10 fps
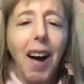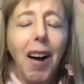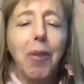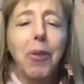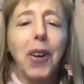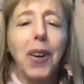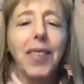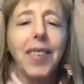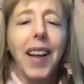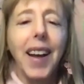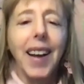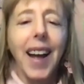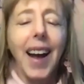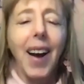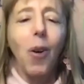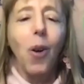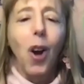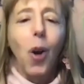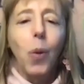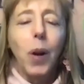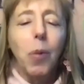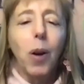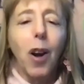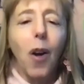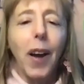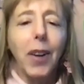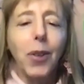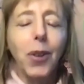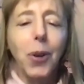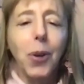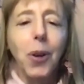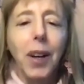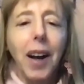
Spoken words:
of her saying how we were going to,